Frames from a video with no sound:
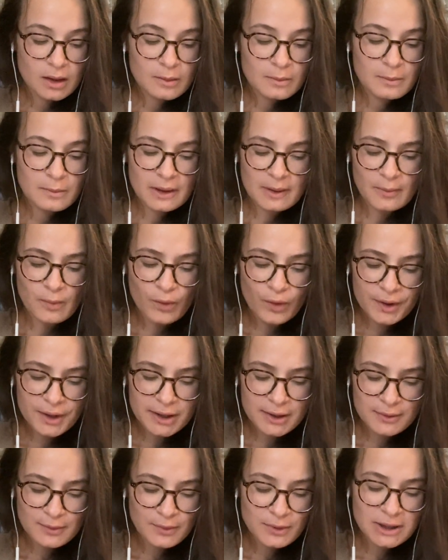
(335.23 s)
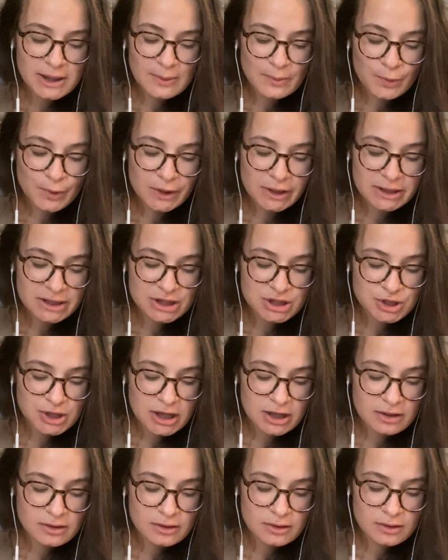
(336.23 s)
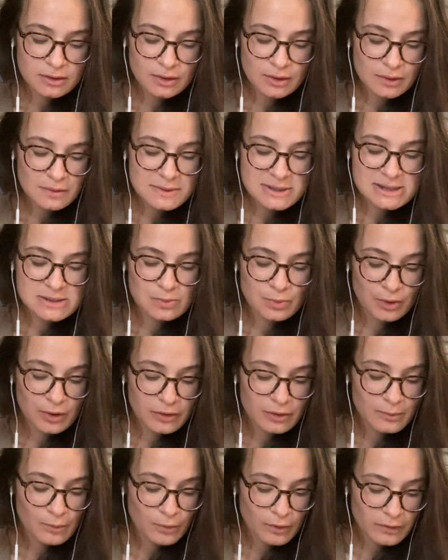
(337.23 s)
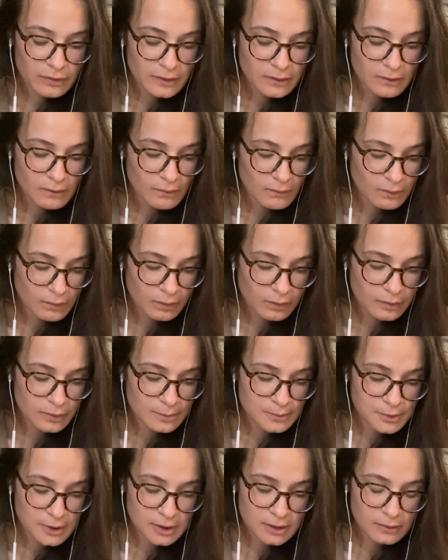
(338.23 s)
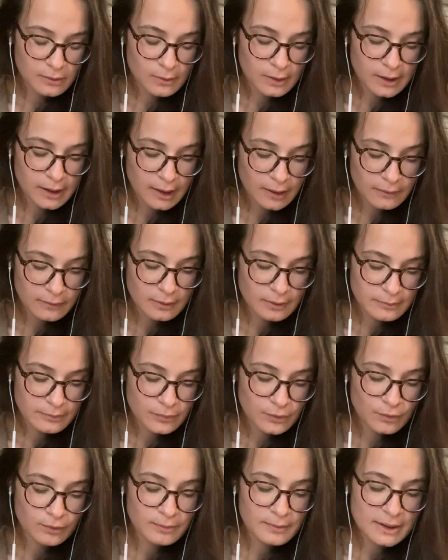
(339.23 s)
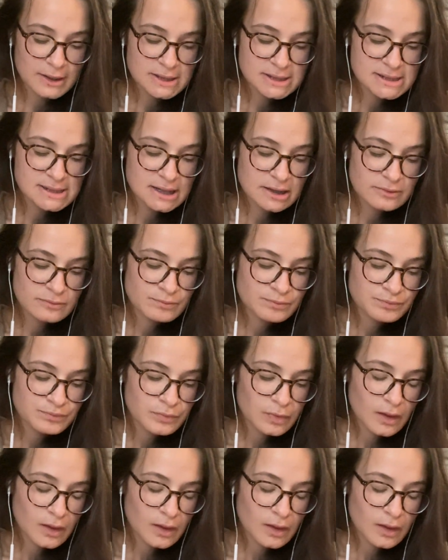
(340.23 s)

My boy, what I'm willing to trade you is worth more than all the bread in the kingdom, the old man said.